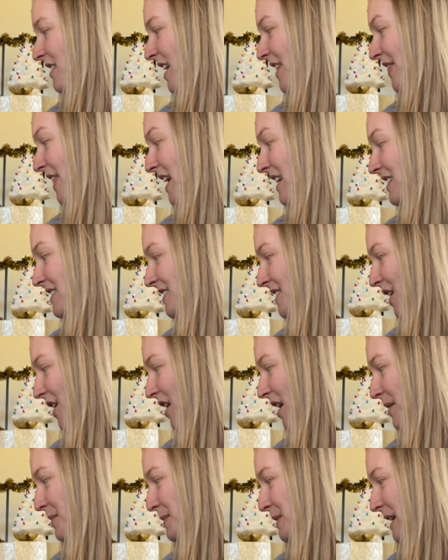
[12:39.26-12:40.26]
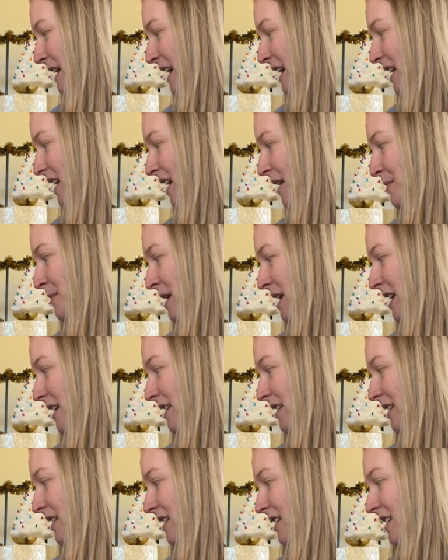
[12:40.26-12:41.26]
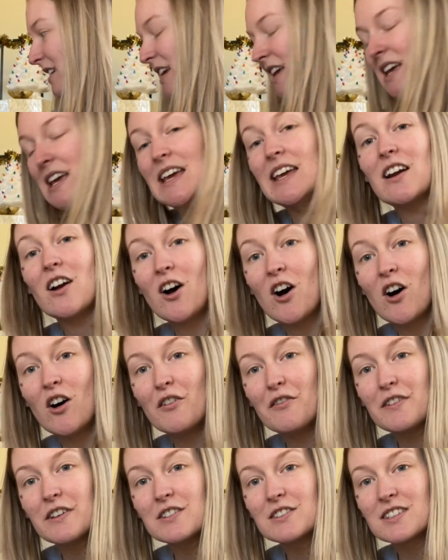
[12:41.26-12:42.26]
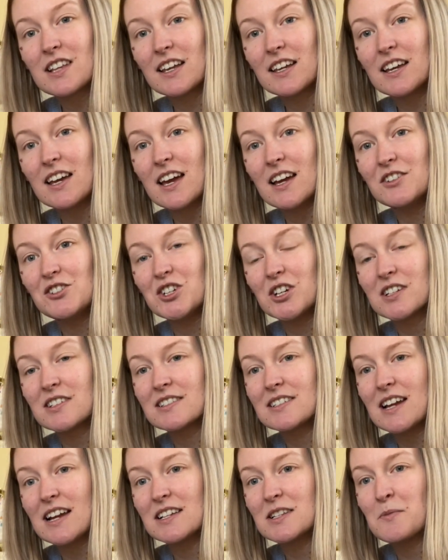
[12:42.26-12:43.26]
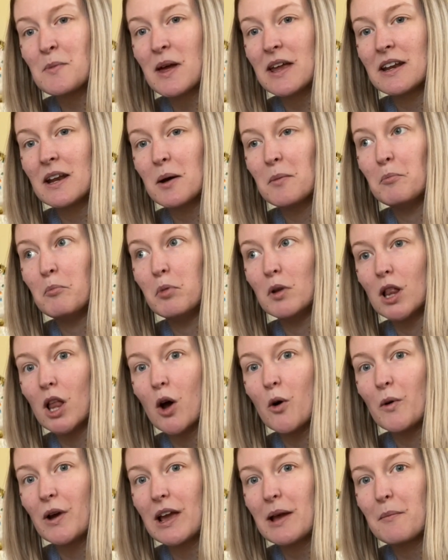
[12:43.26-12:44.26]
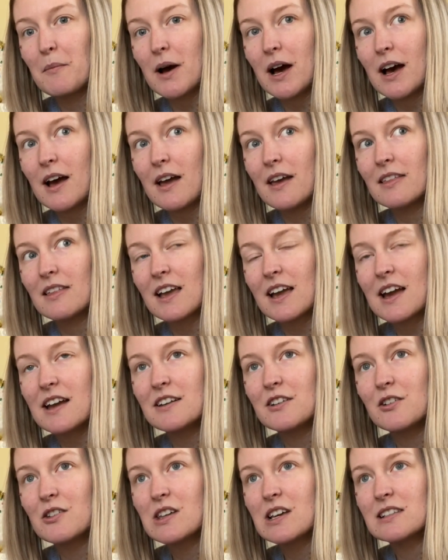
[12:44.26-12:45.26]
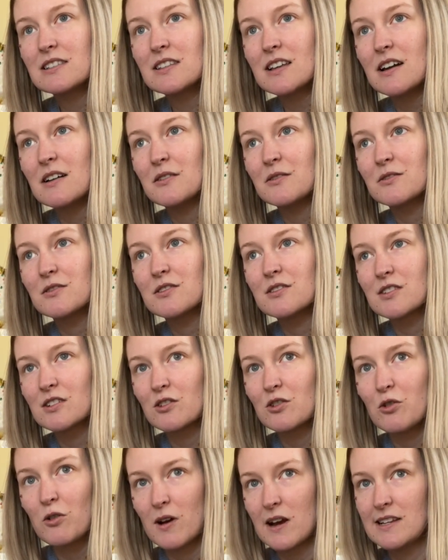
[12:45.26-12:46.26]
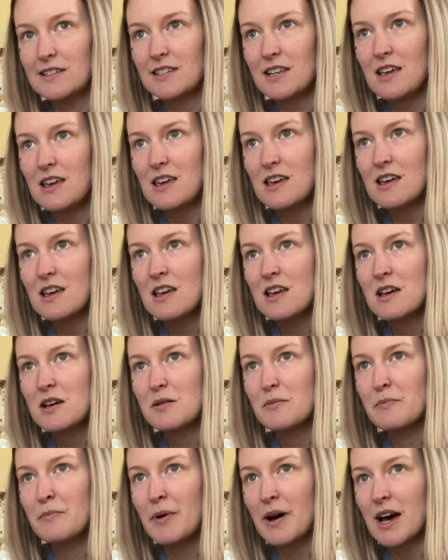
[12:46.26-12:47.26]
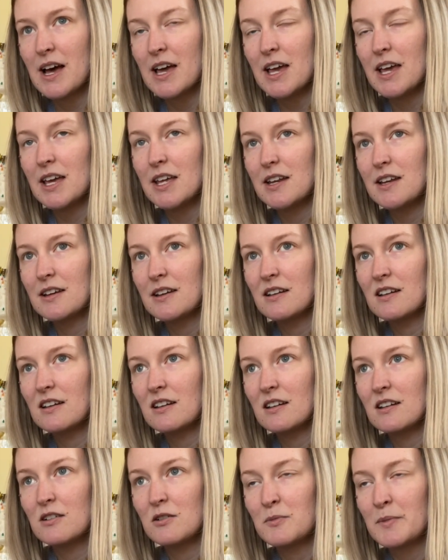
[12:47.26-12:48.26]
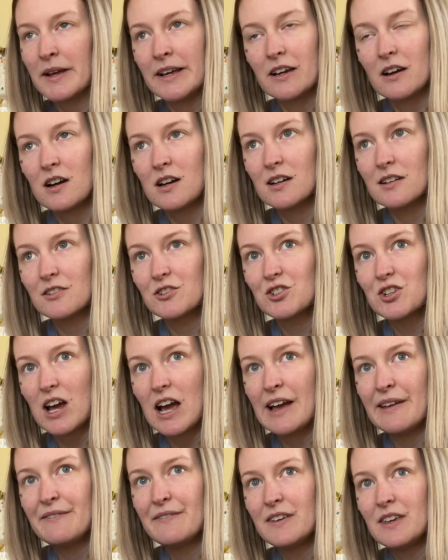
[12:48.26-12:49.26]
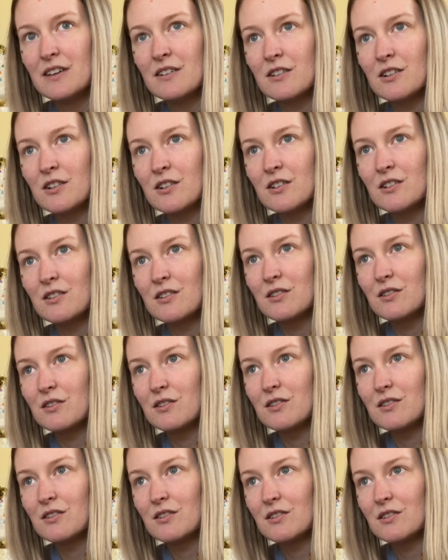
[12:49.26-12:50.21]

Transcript: that is our update. I mean, it all feels like it just has been blowing by. Like, I know that sounds crazy, but oh my gosh, I feel